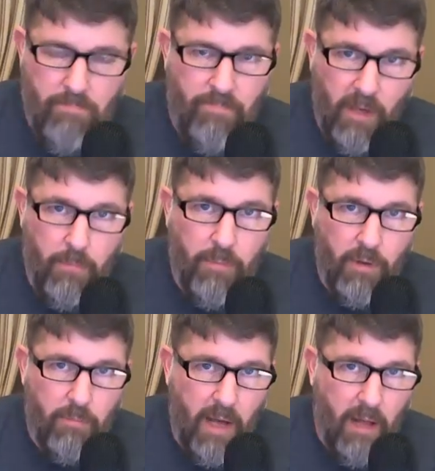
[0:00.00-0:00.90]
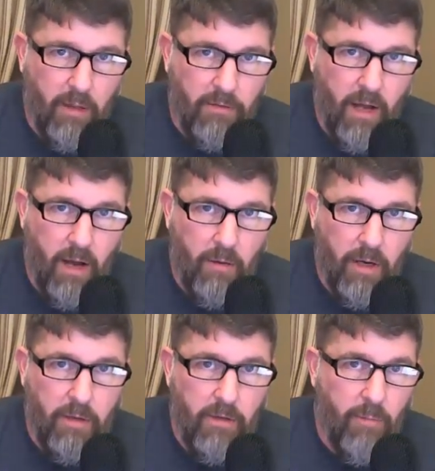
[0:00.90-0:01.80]
then I'm pretty balanced out,
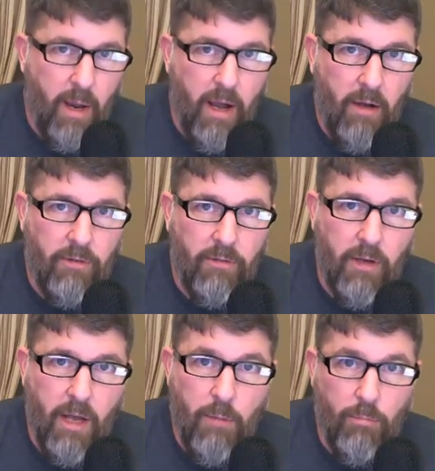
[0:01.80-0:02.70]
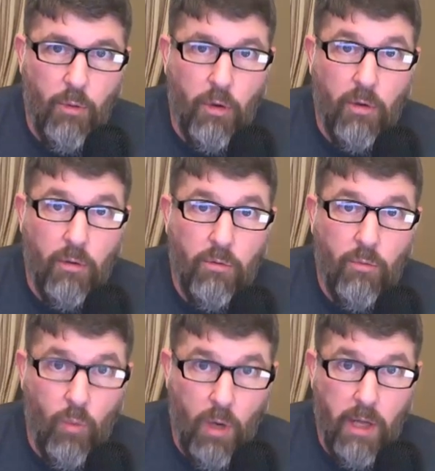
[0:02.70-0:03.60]
right? If my alk is at 8.1
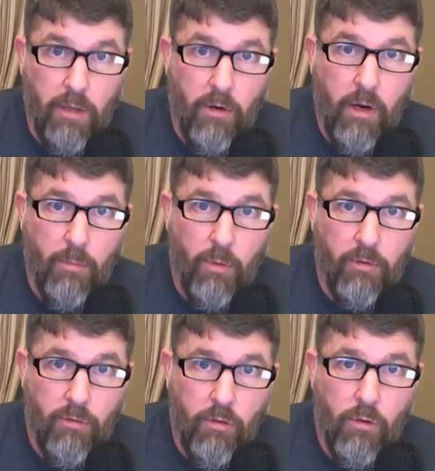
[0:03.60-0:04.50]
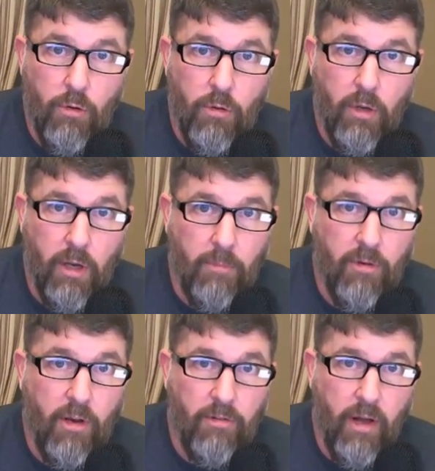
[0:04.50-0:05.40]
or 8.2 and I'm
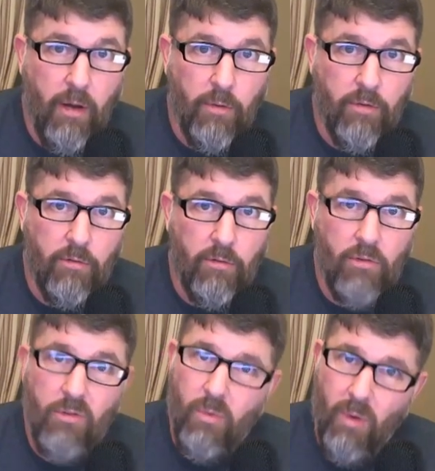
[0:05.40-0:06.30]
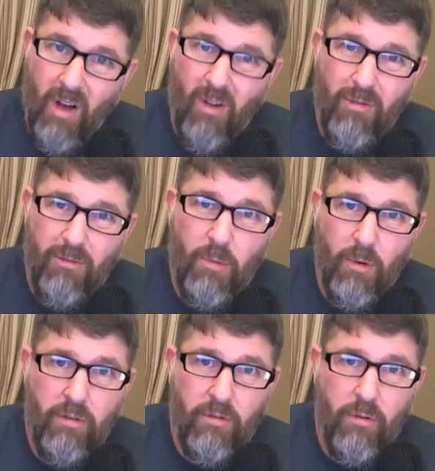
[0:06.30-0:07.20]
changing out with
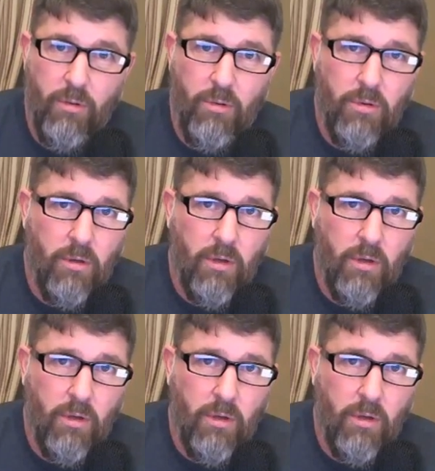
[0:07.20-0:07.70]
12.2